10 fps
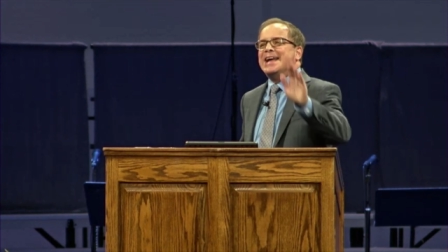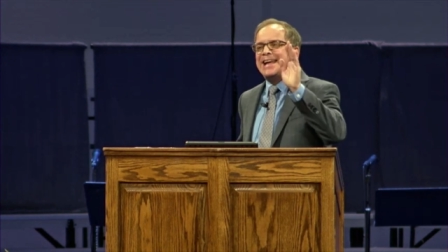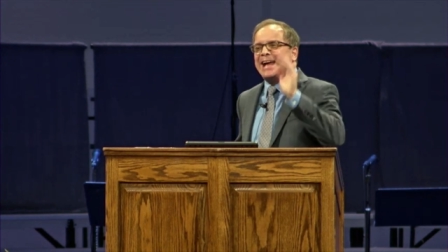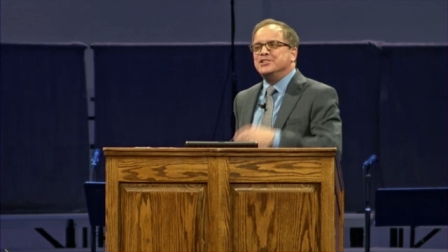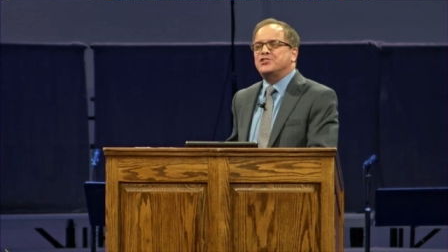
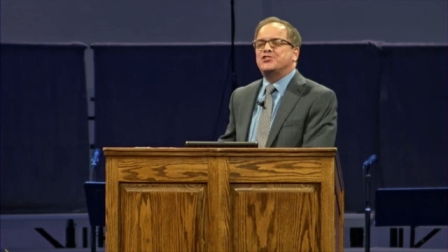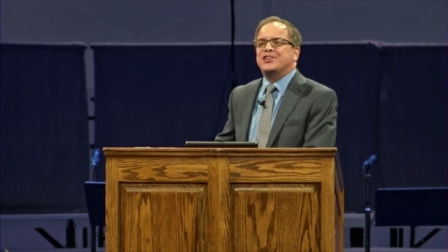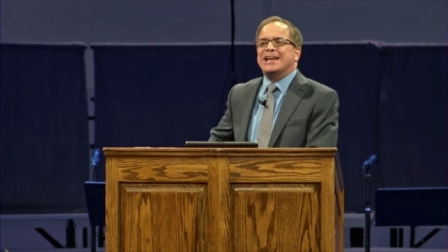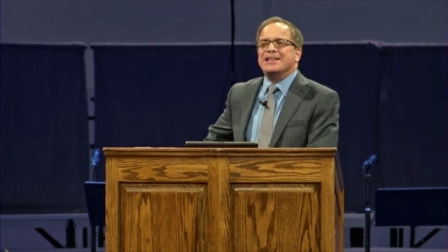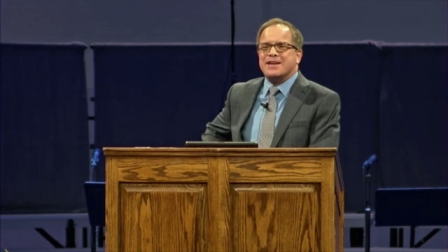can
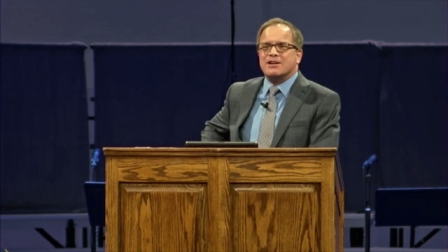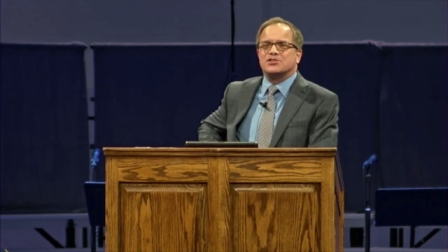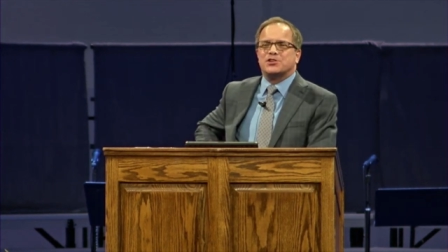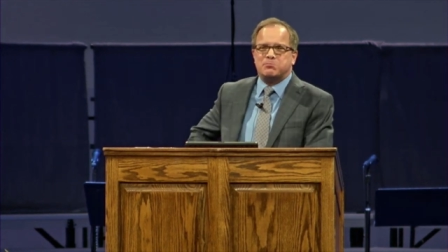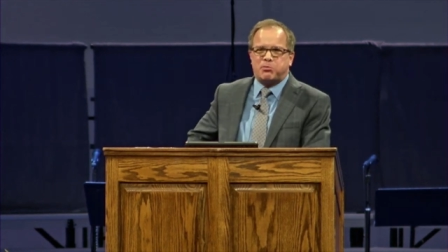see
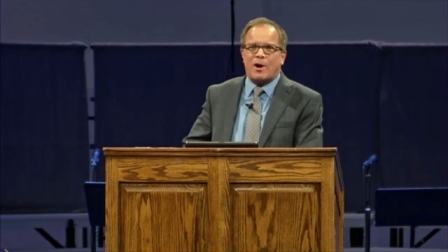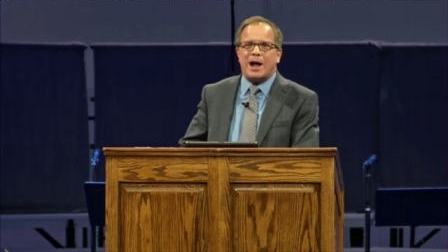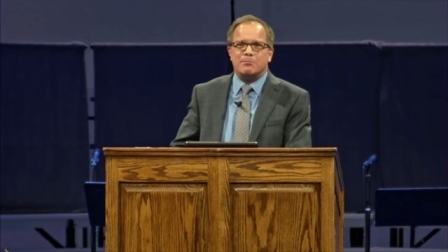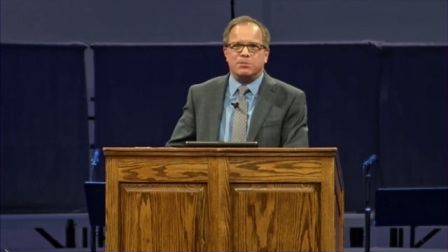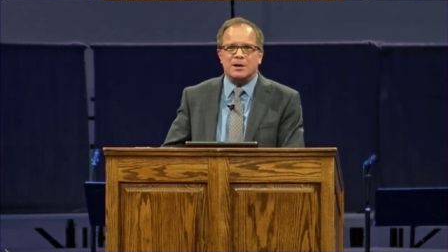there's a
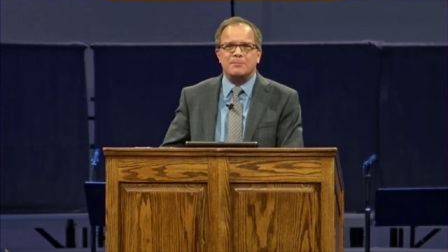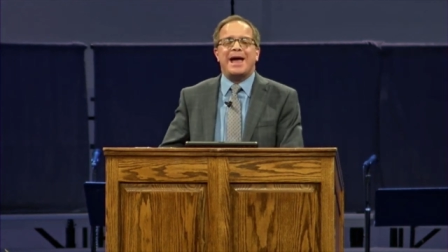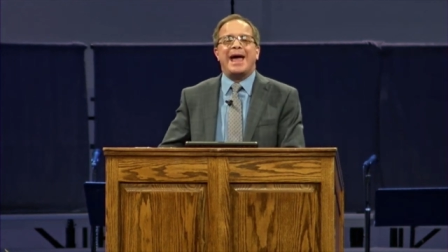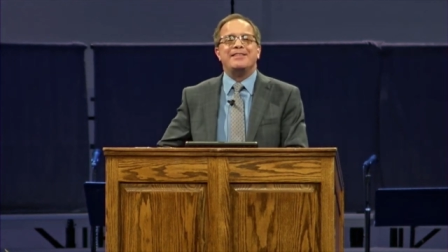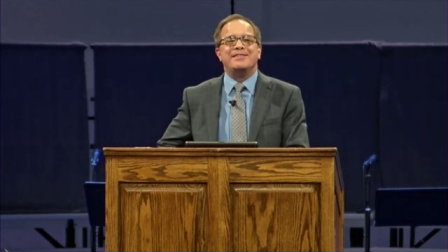problem
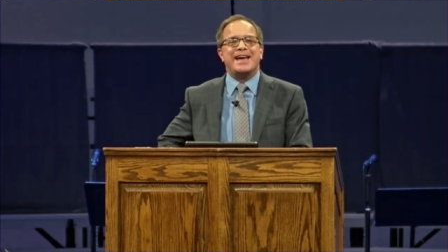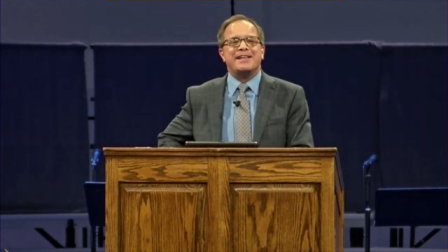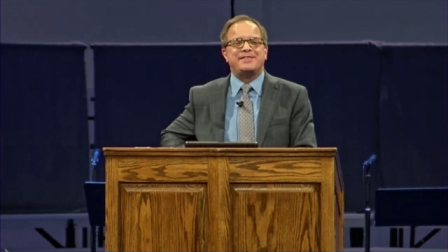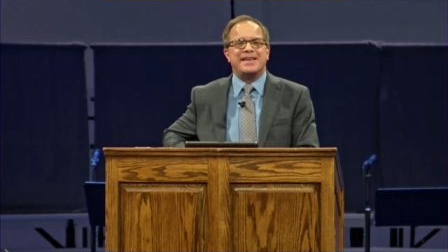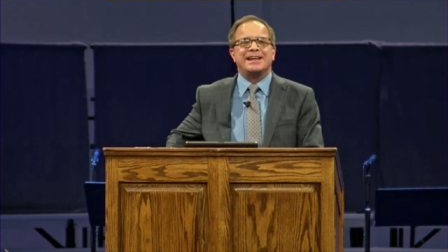and they
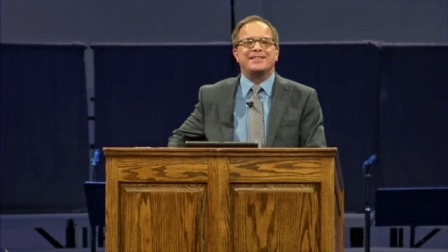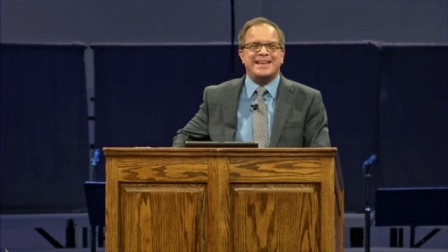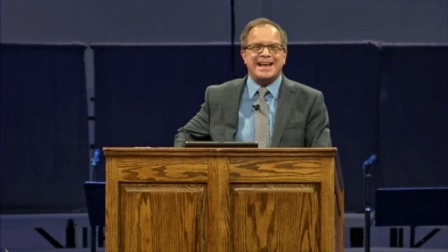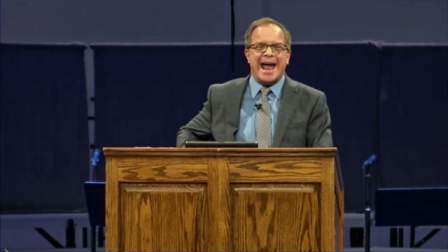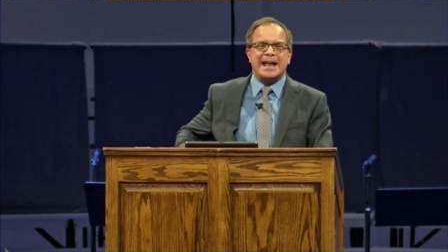think
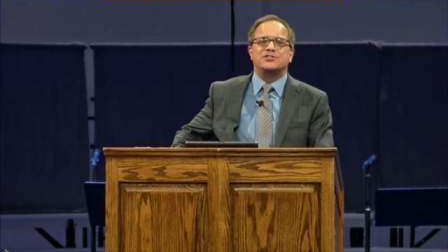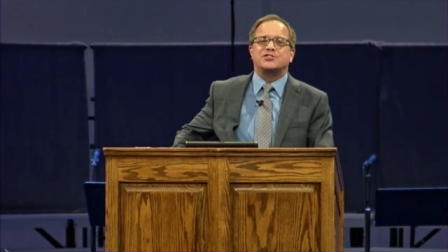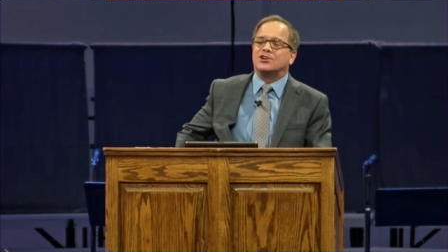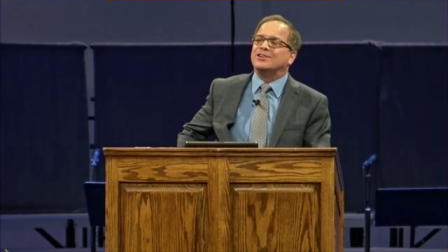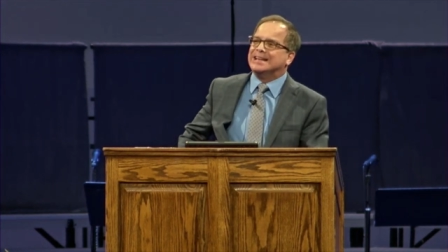the
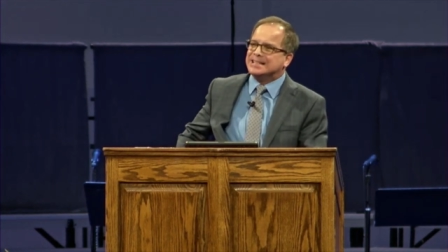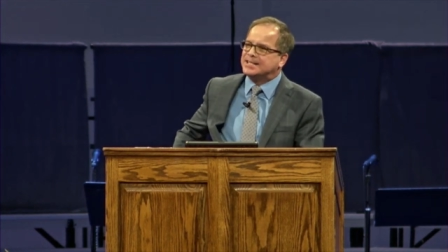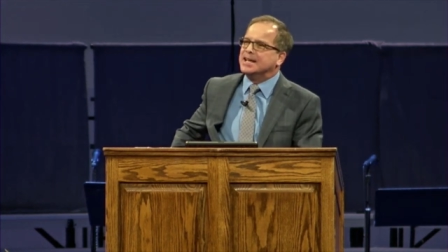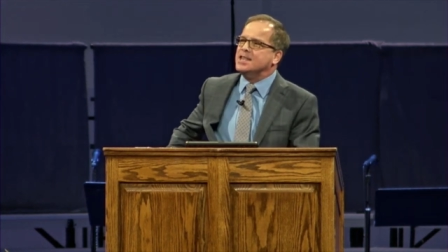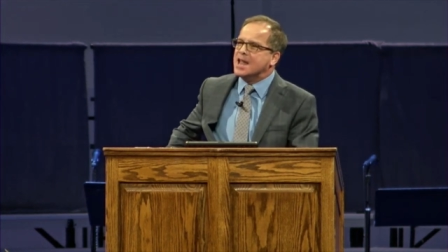answer
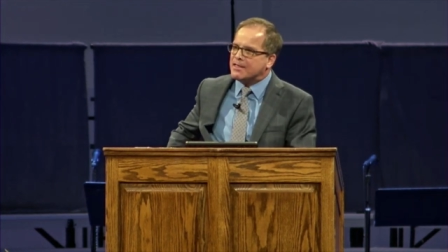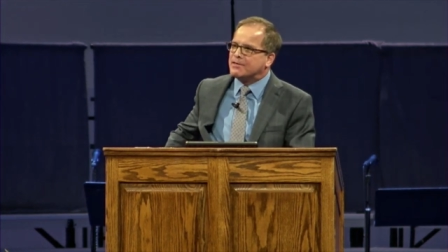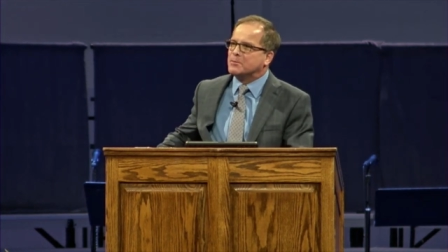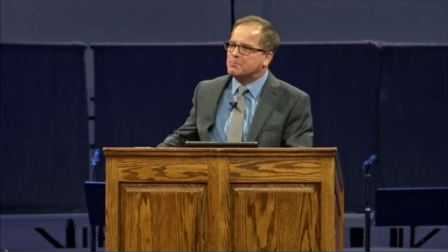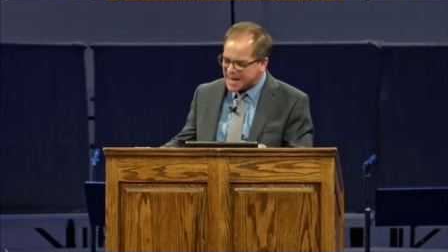is
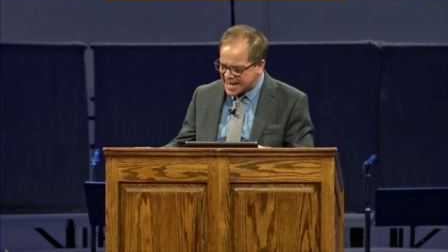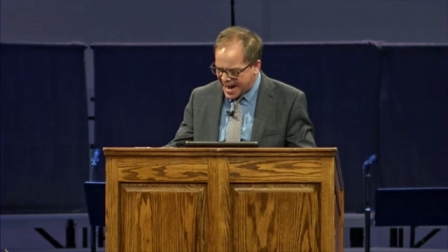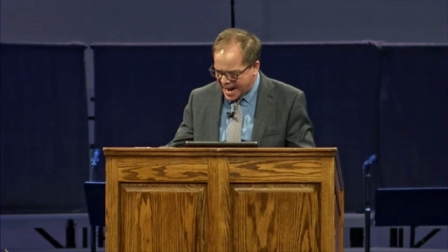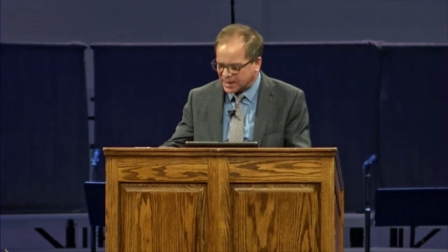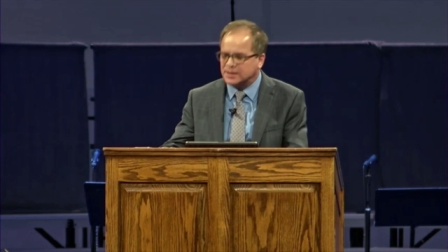another
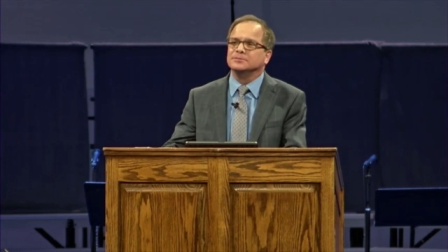beating.